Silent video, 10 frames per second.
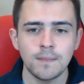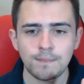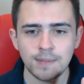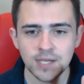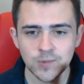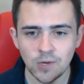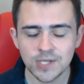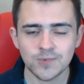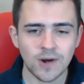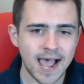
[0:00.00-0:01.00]
because once
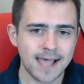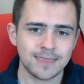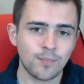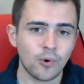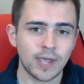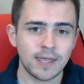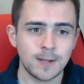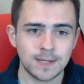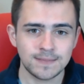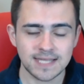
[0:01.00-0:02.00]
we're at the point of
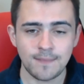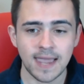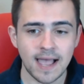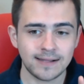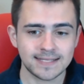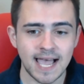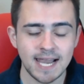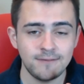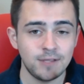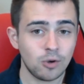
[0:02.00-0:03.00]
I'm stepping outside
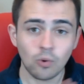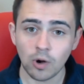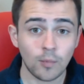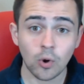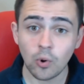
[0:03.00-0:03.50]
of the normal